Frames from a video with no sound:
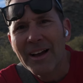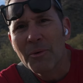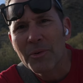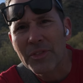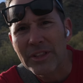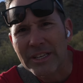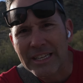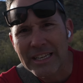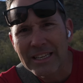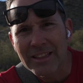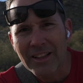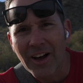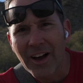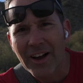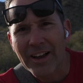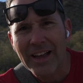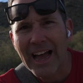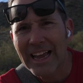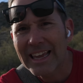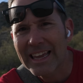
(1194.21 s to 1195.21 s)
with the
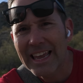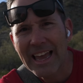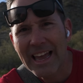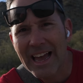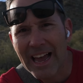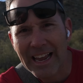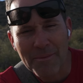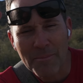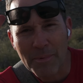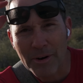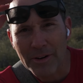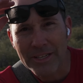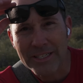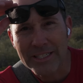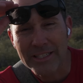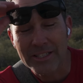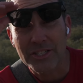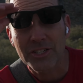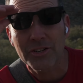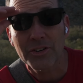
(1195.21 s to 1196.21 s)
D-log, I can barely
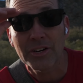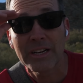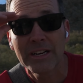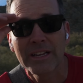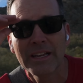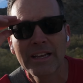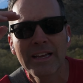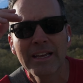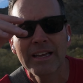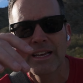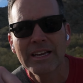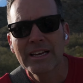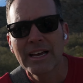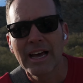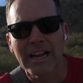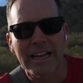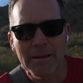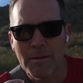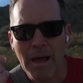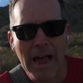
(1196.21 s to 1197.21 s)
see the screen.
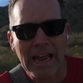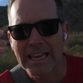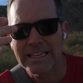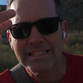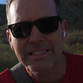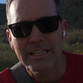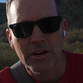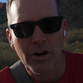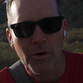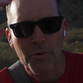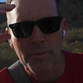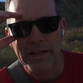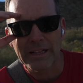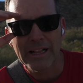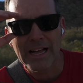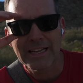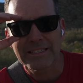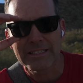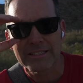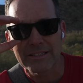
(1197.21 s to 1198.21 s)
I can't see it at all with my
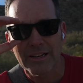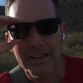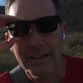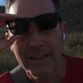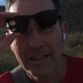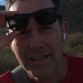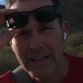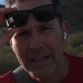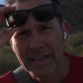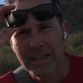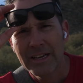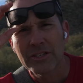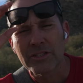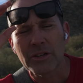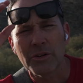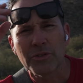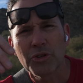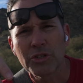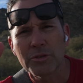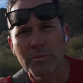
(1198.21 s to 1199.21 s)
glasses on.
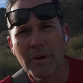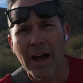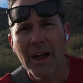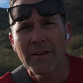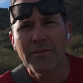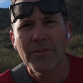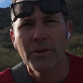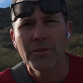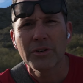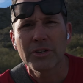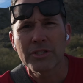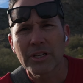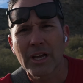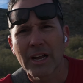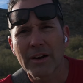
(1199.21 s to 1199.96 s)
So I was using my iPhone just to